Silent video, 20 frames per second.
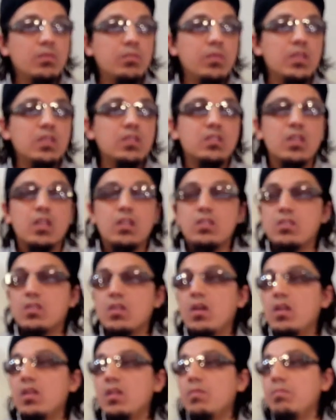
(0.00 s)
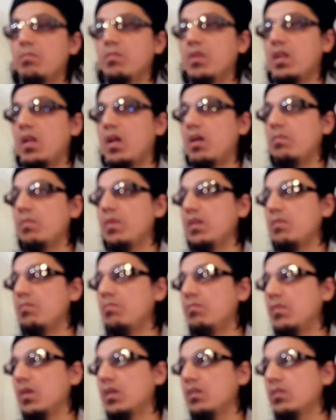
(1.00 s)
Min salsalim min
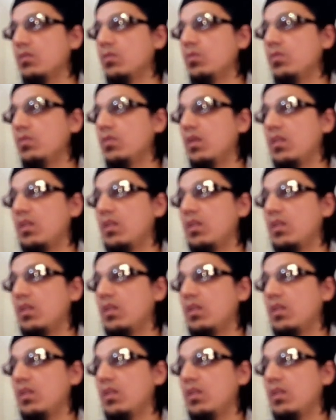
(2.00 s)
hama'im maknoon.